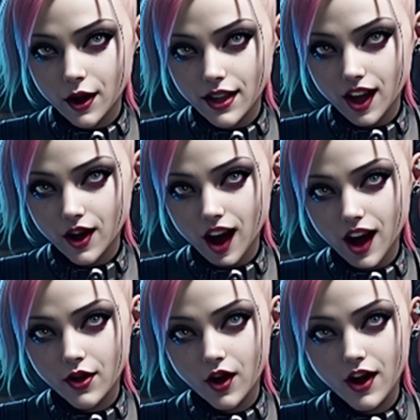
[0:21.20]
but there are
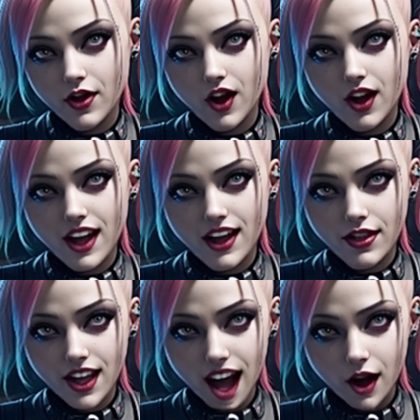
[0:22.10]
other
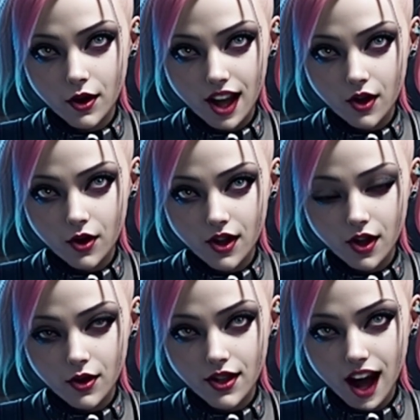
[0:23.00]
alternatives that I will
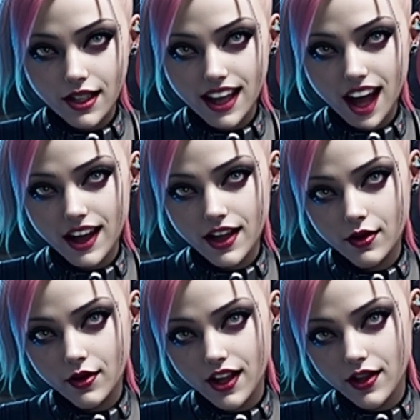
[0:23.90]
introduce at the
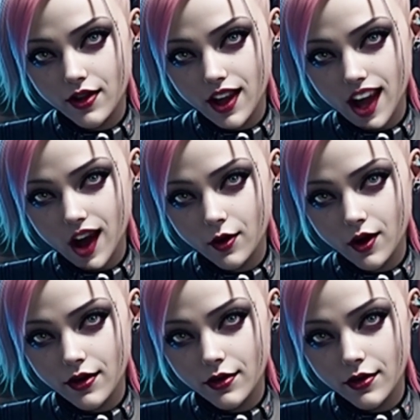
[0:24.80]
end of this video.